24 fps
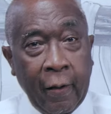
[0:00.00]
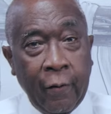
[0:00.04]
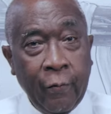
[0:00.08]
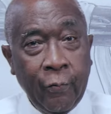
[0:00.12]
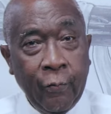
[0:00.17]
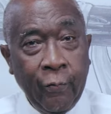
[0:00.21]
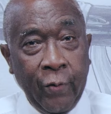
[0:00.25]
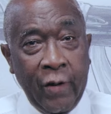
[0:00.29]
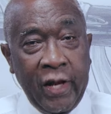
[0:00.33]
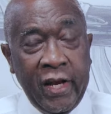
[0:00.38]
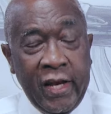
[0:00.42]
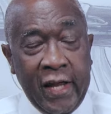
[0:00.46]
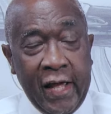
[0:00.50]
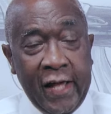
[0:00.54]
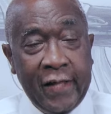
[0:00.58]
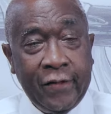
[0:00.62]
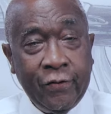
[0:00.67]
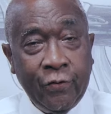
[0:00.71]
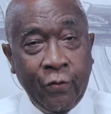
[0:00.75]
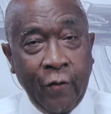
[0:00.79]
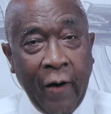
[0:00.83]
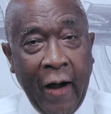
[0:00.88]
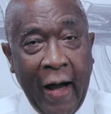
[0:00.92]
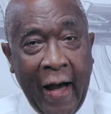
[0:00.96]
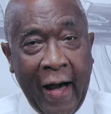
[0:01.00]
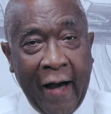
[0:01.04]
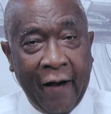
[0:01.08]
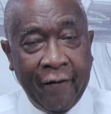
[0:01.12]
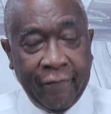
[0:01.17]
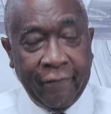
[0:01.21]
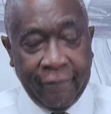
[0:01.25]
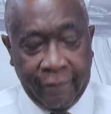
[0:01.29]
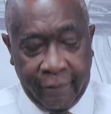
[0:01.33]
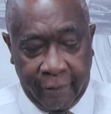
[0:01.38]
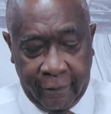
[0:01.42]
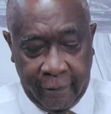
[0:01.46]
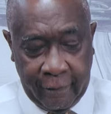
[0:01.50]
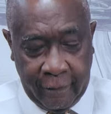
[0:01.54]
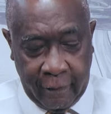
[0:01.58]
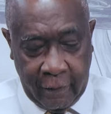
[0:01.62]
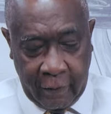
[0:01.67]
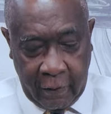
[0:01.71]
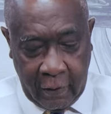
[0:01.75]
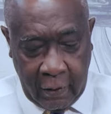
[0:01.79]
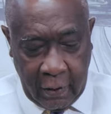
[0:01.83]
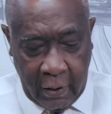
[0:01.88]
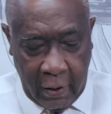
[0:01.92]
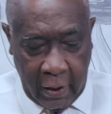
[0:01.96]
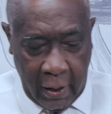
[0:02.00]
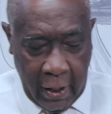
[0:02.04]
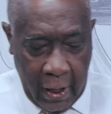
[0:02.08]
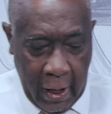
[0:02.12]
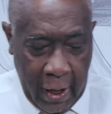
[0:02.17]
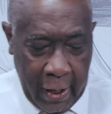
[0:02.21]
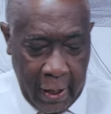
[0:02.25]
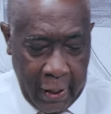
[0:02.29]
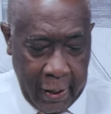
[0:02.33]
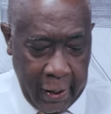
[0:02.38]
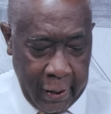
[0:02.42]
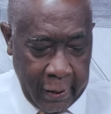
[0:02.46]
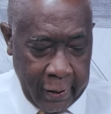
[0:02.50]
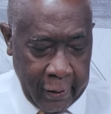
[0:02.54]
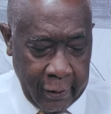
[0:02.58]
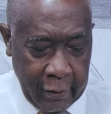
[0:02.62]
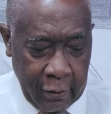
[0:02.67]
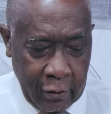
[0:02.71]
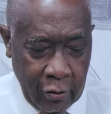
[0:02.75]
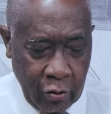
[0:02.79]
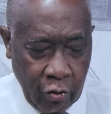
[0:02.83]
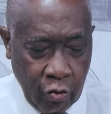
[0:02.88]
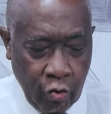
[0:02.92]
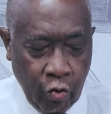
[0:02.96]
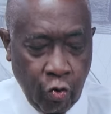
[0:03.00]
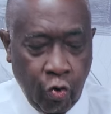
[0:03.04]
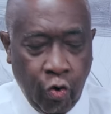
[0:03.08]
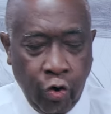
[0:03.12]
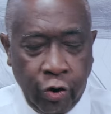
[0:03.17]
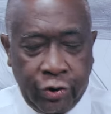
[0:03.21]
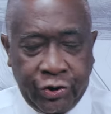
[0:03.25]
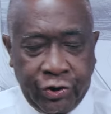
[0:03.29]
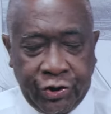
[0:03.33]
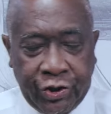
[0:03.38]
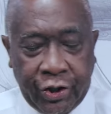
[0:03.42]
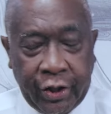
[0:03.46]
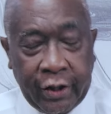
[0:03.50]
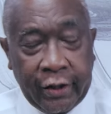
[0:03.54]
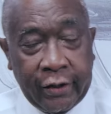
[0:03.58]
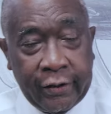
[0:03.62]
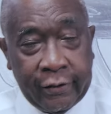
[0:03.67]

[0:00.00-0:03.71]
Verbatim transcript: We need to have a little cushion.